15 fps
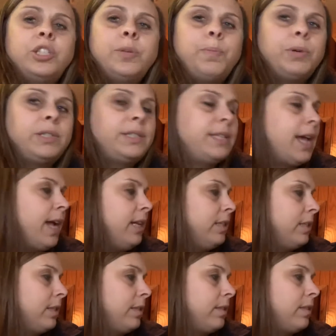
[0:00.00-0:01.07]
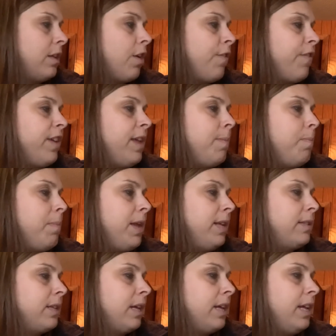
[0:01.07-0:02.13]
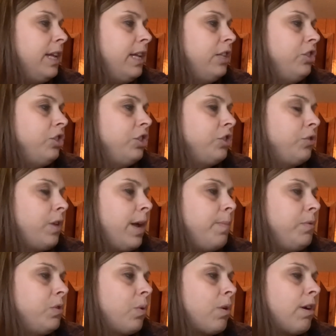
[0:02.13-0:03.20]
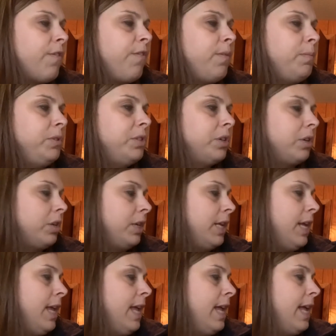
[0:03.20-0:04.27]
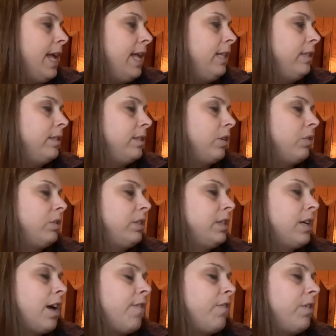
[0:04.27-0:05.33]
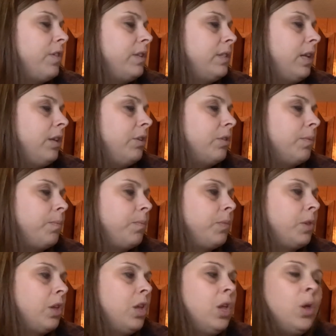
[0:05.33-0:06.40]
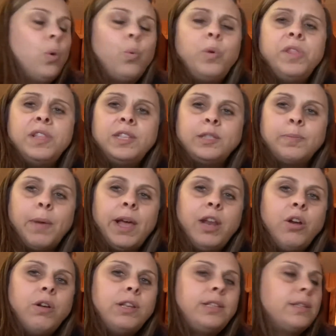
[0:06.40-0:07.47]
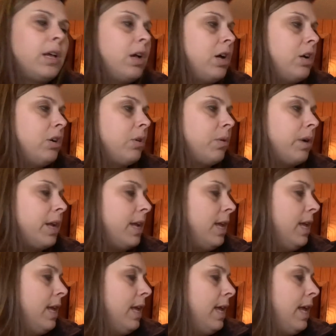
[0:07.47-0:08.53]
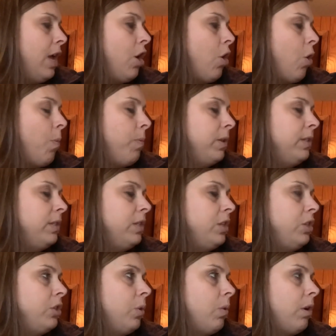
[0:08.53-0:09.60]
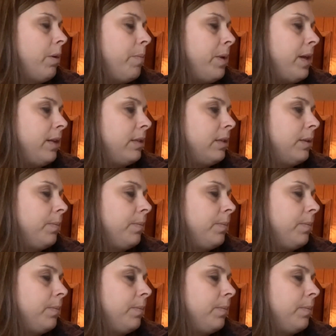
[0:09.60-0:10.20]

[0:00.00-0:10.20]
protect itself, it makes a hinged trapdoor from dirt and silk to cover the tunnel. When the spider is hungry, it opens the door a bit.